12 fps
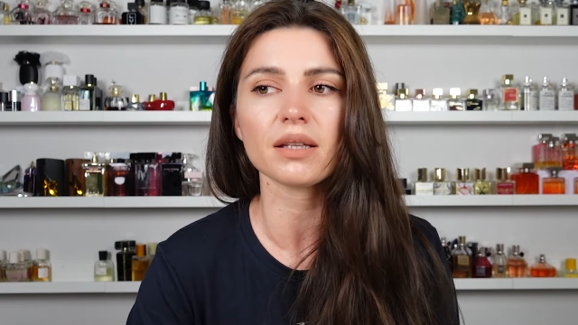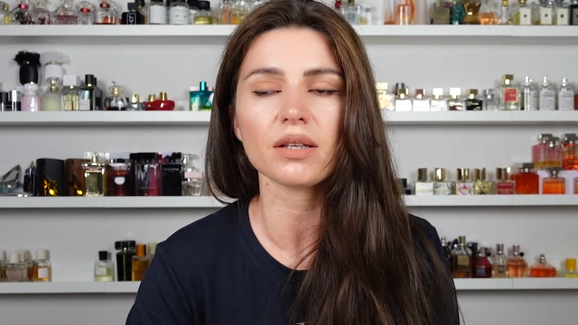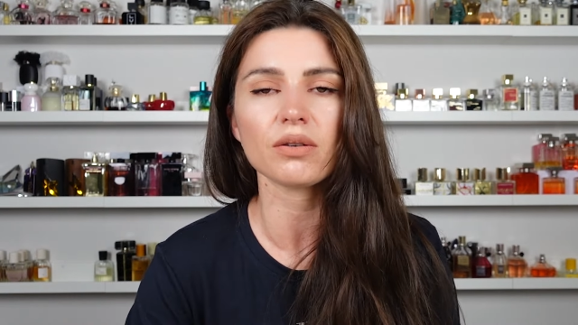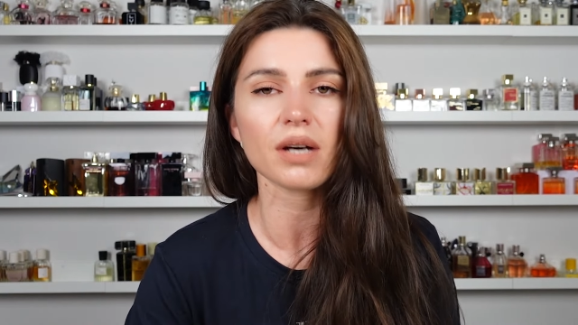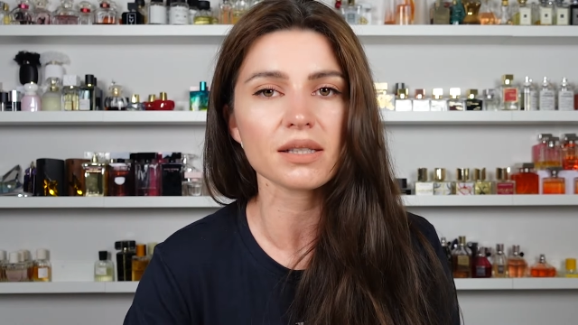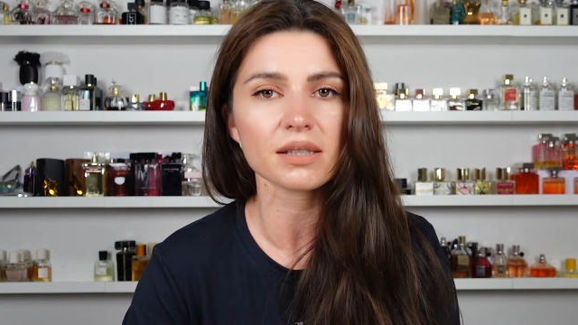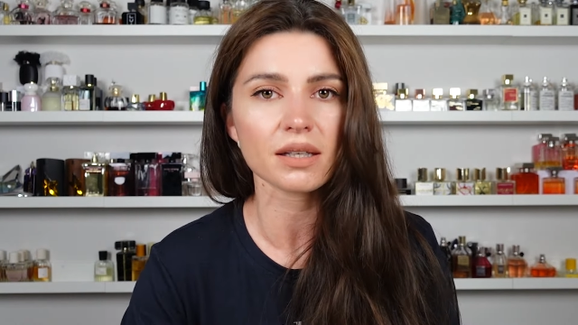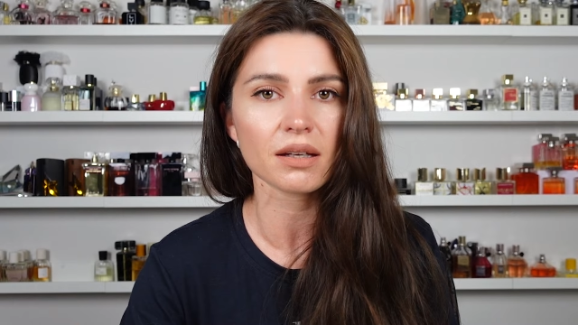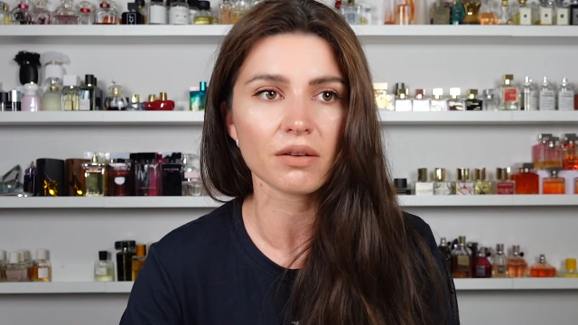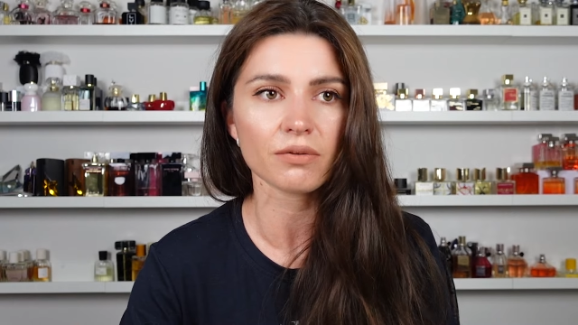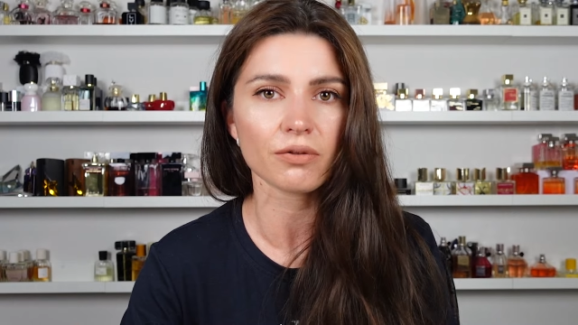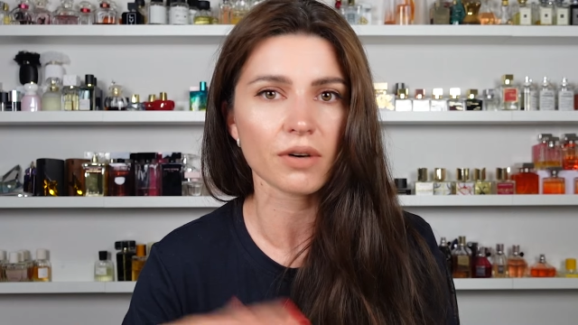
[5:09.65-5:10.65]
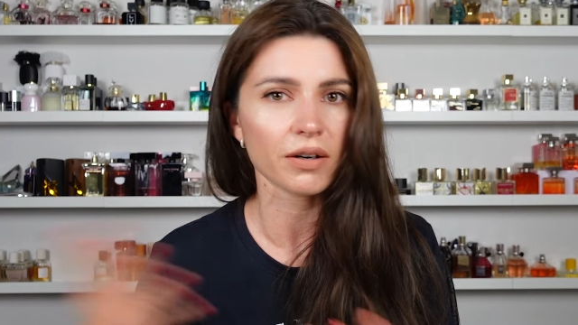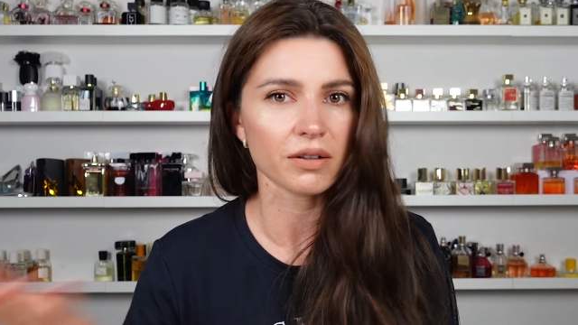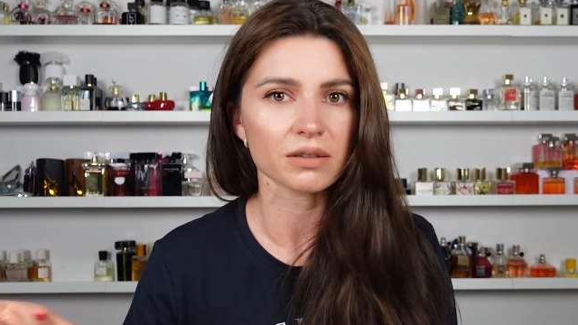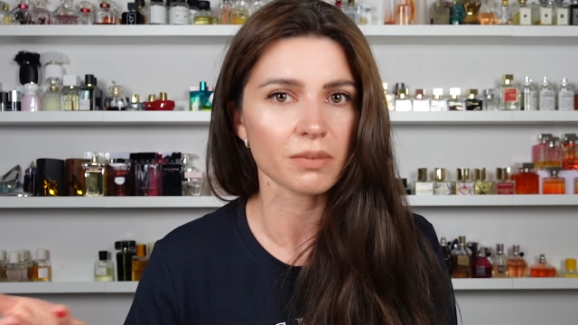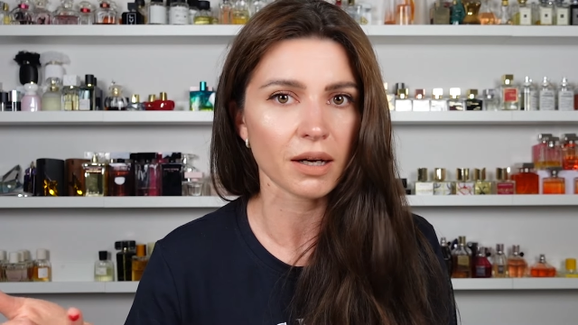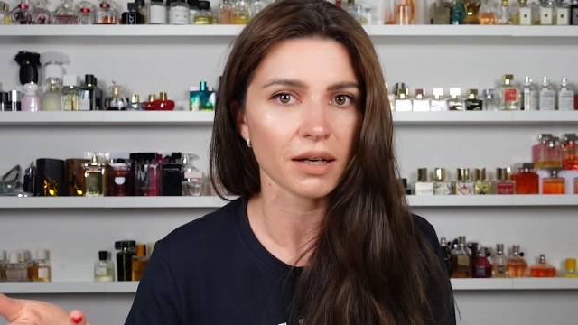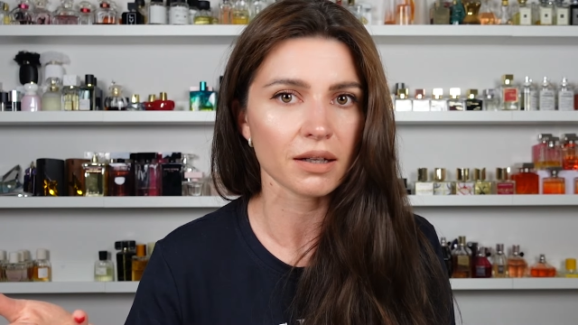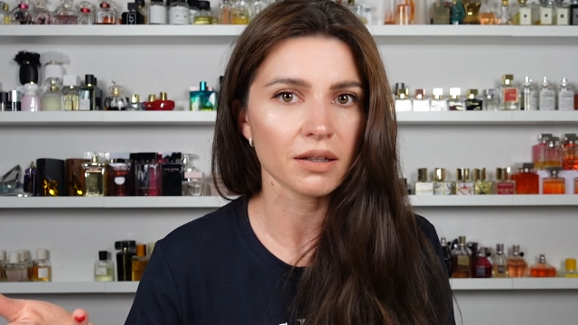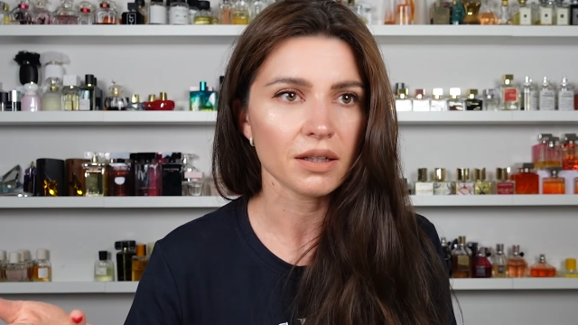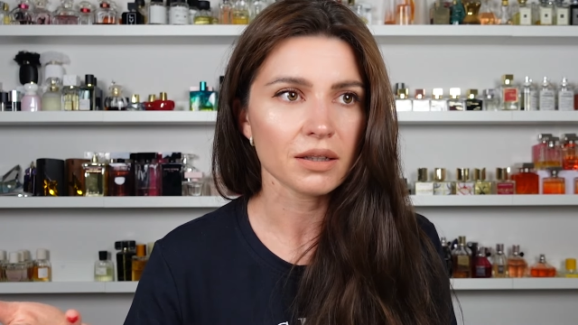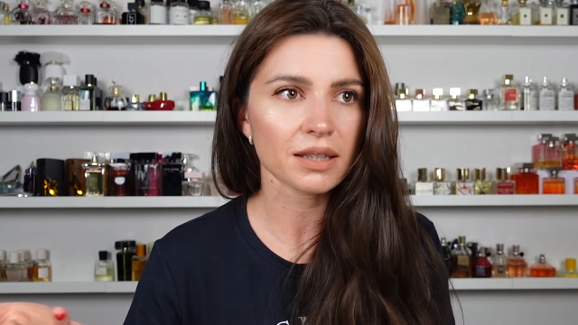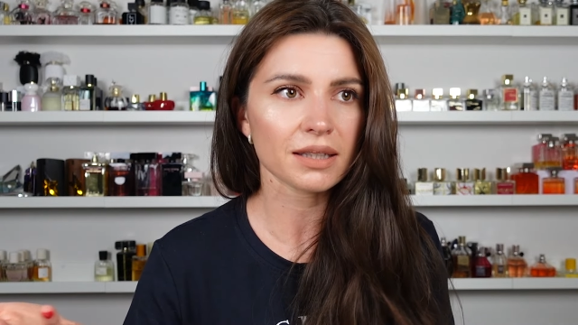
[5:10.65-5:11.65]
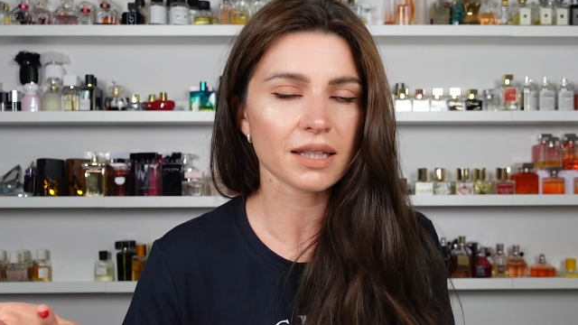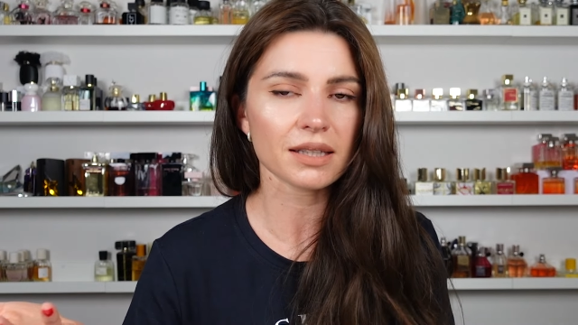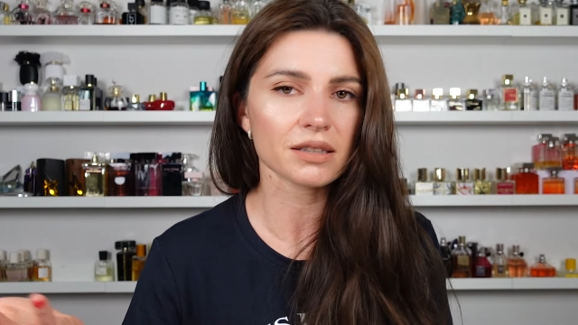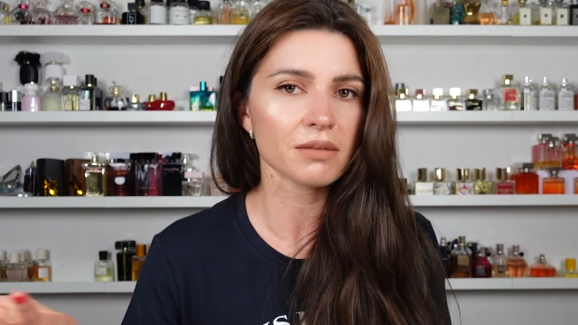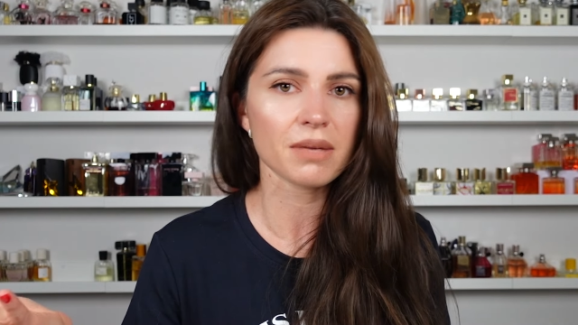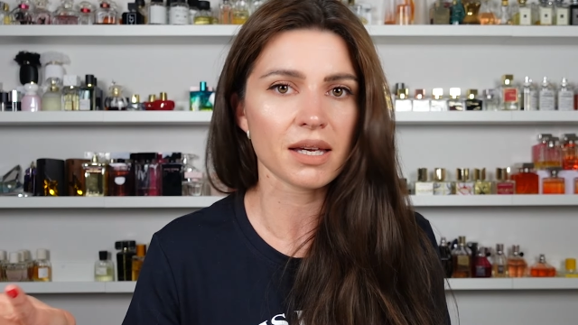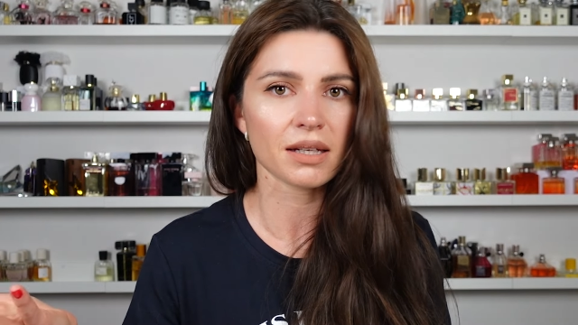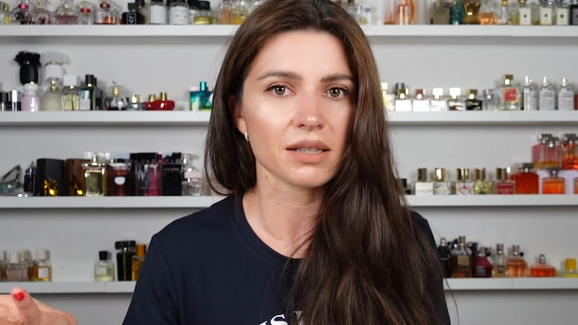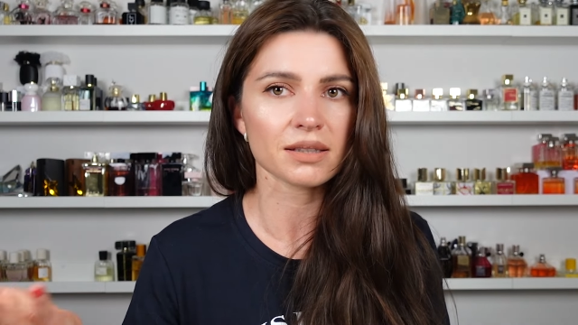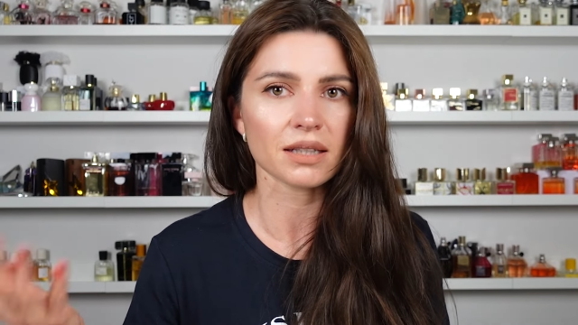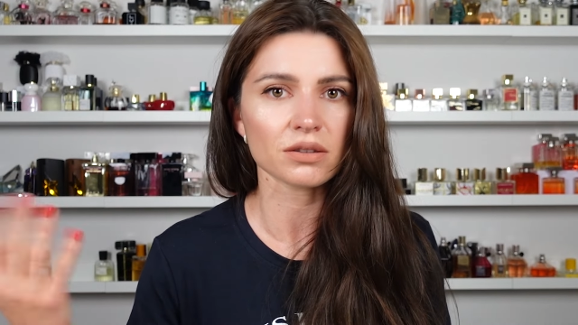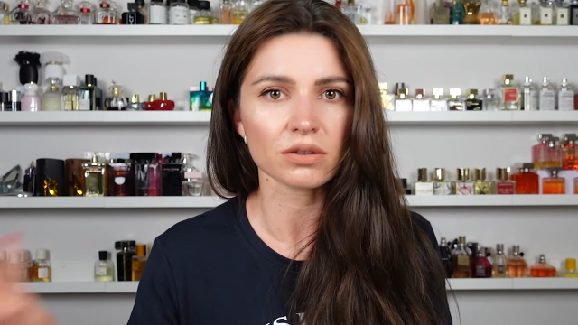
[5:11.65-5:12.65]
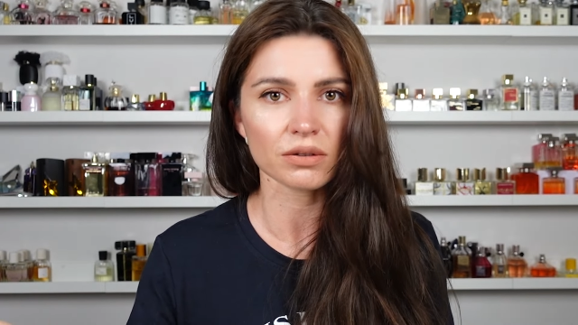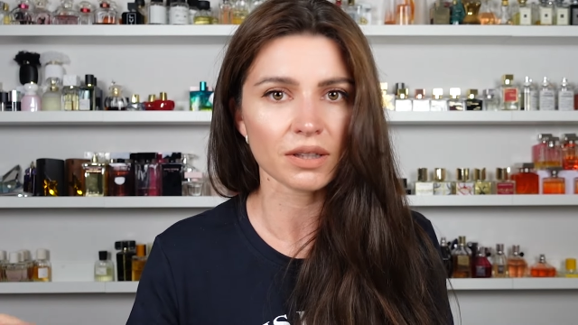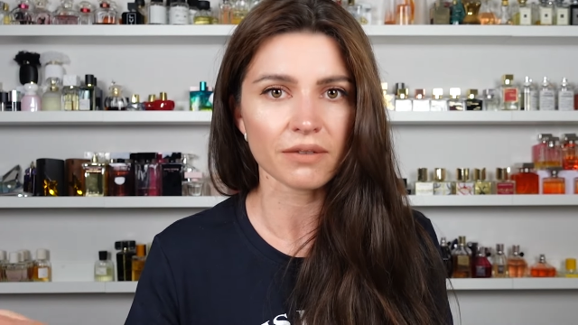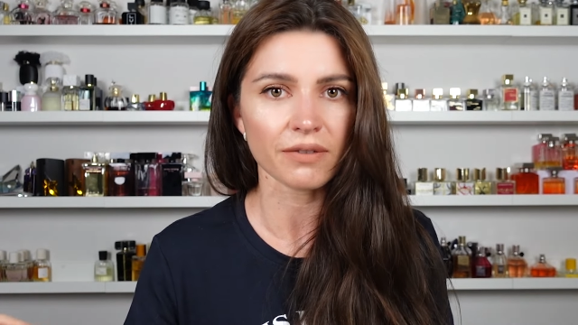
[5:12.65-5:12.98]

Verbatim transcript: that you guys can get on Fragrance Buy? Like that doesn't make any sense, it's already